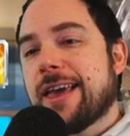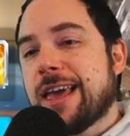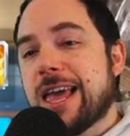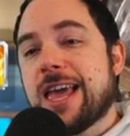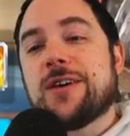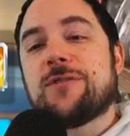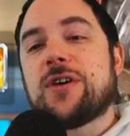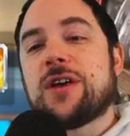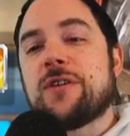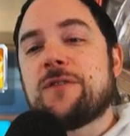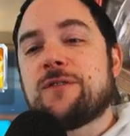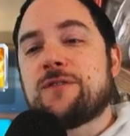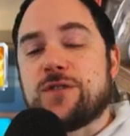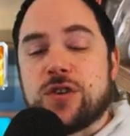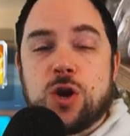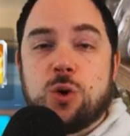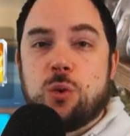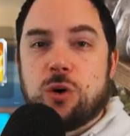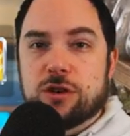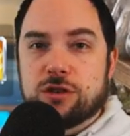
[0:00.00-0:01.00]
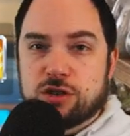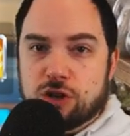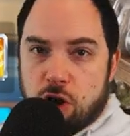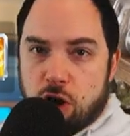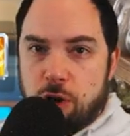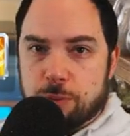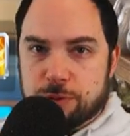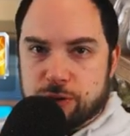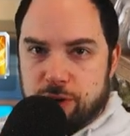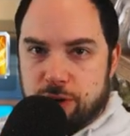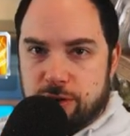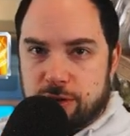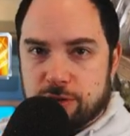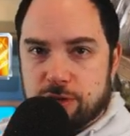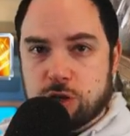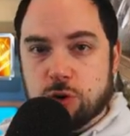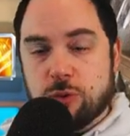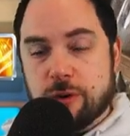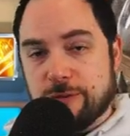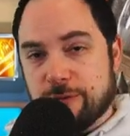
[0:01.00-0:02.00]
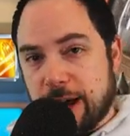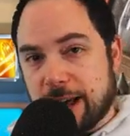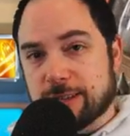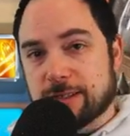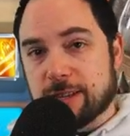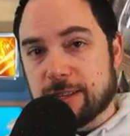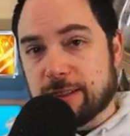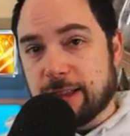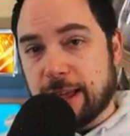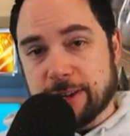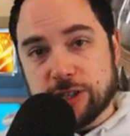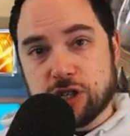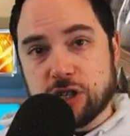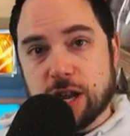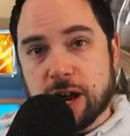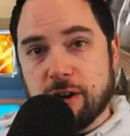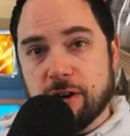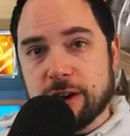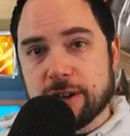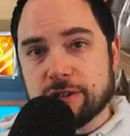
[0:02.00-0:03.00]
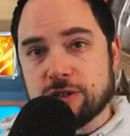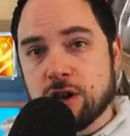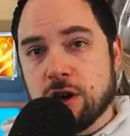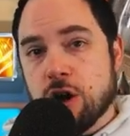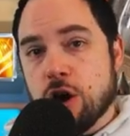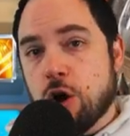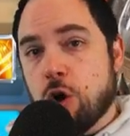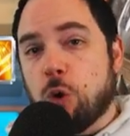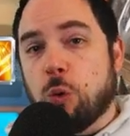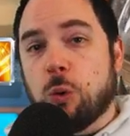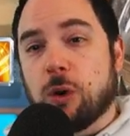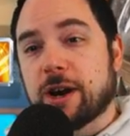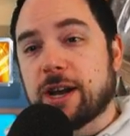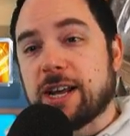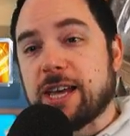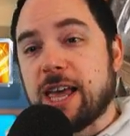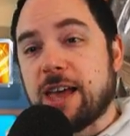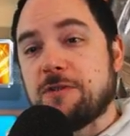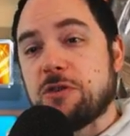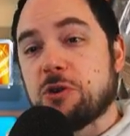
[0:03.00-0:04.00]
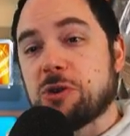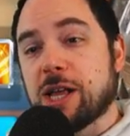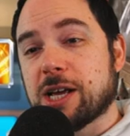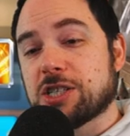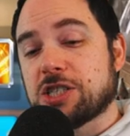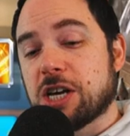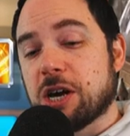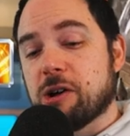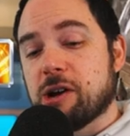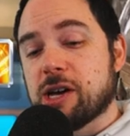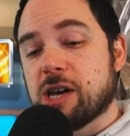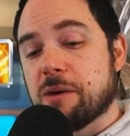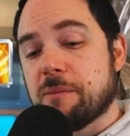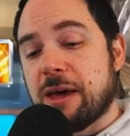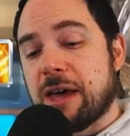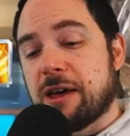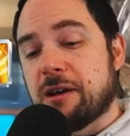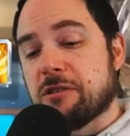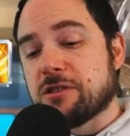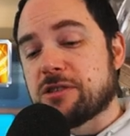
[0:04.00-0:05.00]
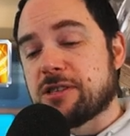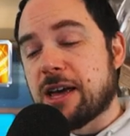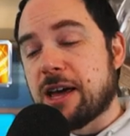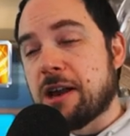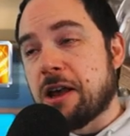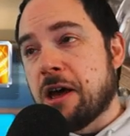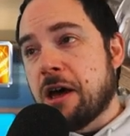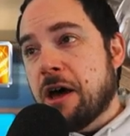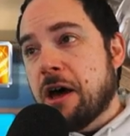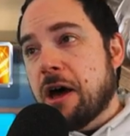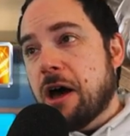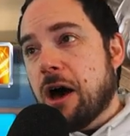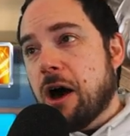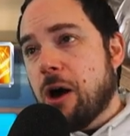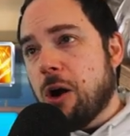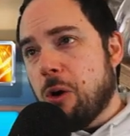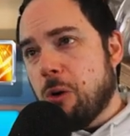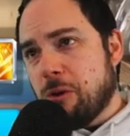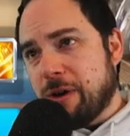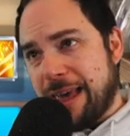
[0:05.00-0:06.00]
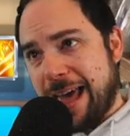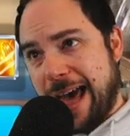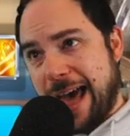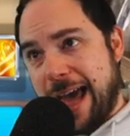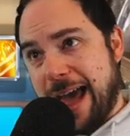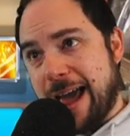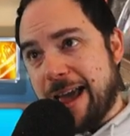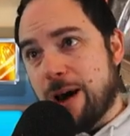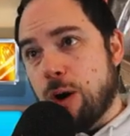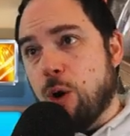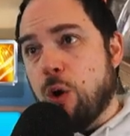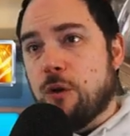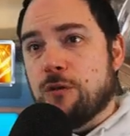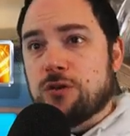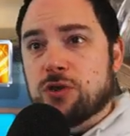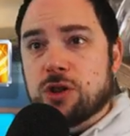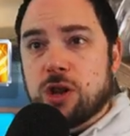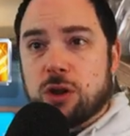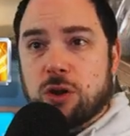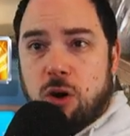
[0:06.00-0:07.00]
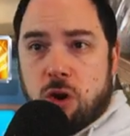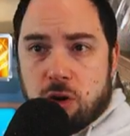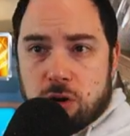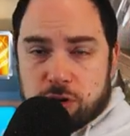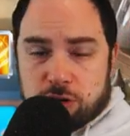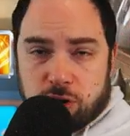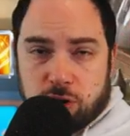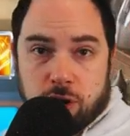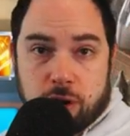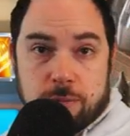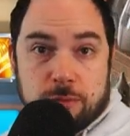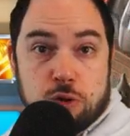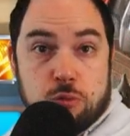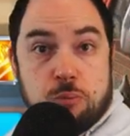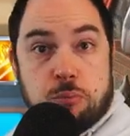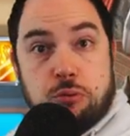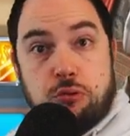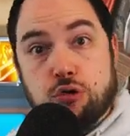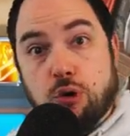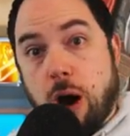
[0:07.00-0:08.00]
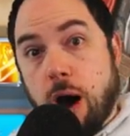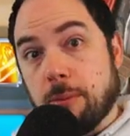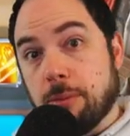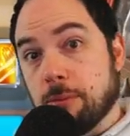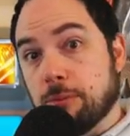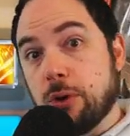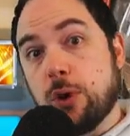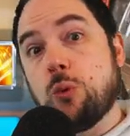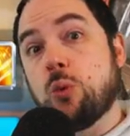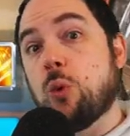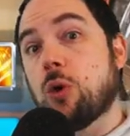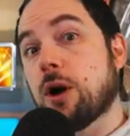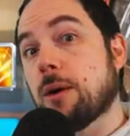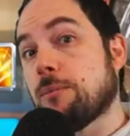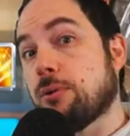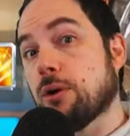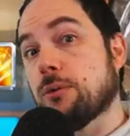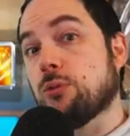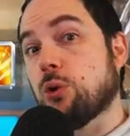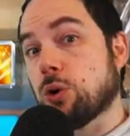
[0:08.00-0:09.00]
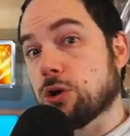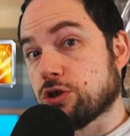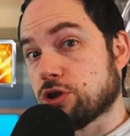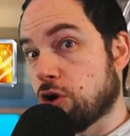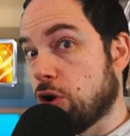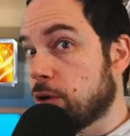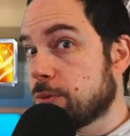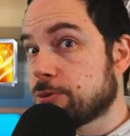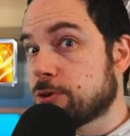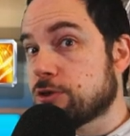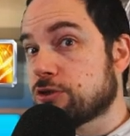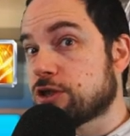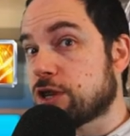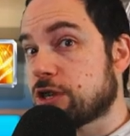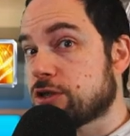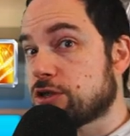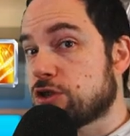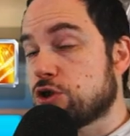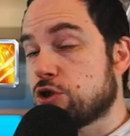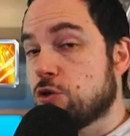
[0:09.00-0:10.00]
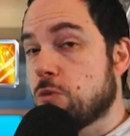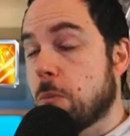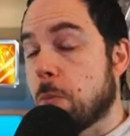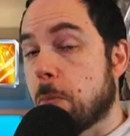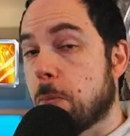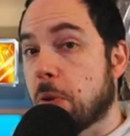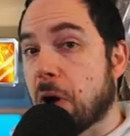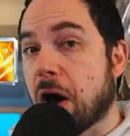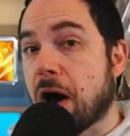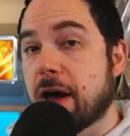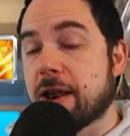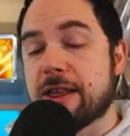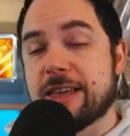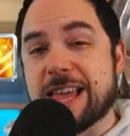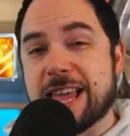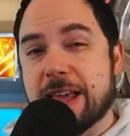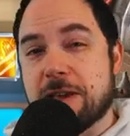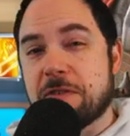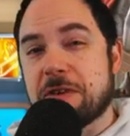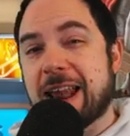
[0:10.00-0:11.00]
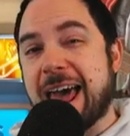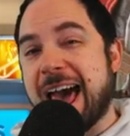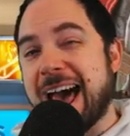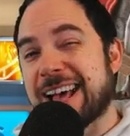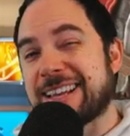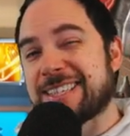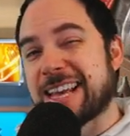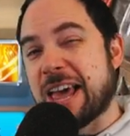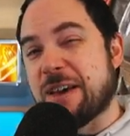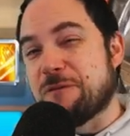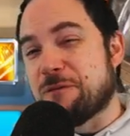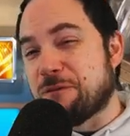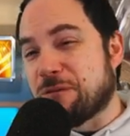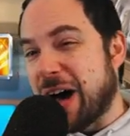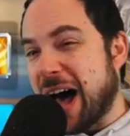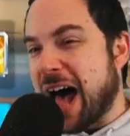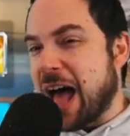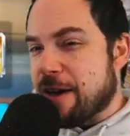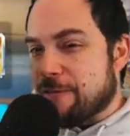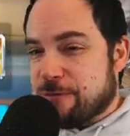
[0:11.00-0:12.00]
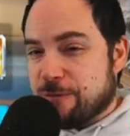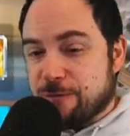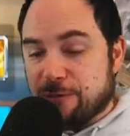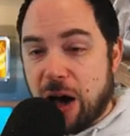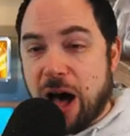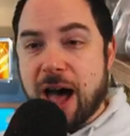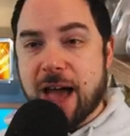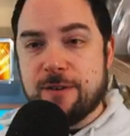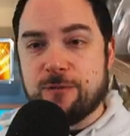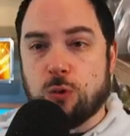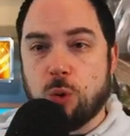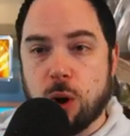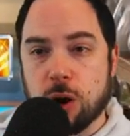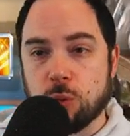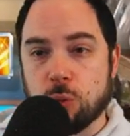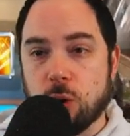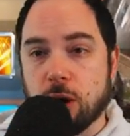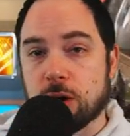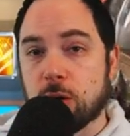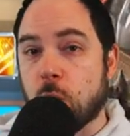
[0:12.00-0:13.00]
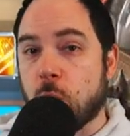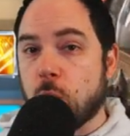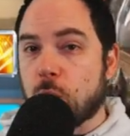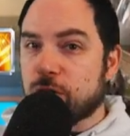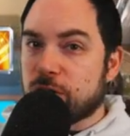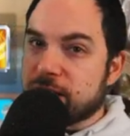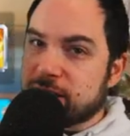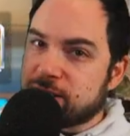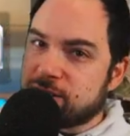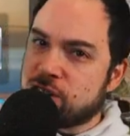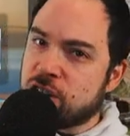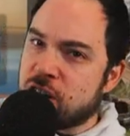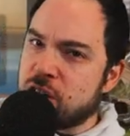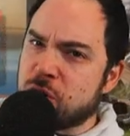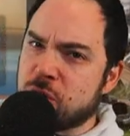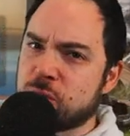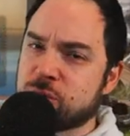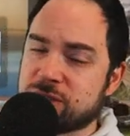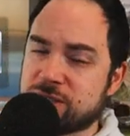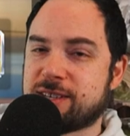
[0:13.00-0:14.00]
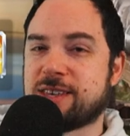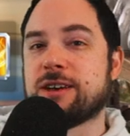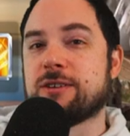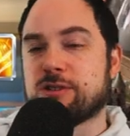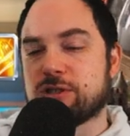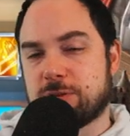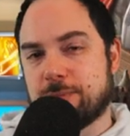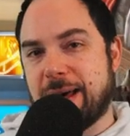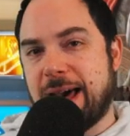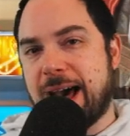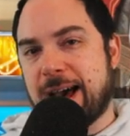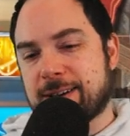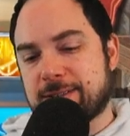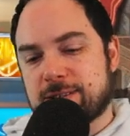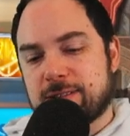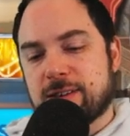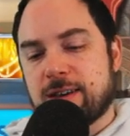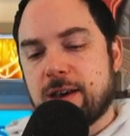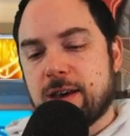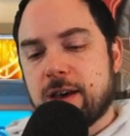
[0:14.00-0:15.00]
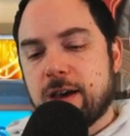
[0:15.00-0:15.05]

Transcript: even fewer sculptures to invest in legendaries, we're going to give you legendary commanders that, okay, over the long term, you probably want to put more sculptures into, but even as a 5511, only two skills maxed,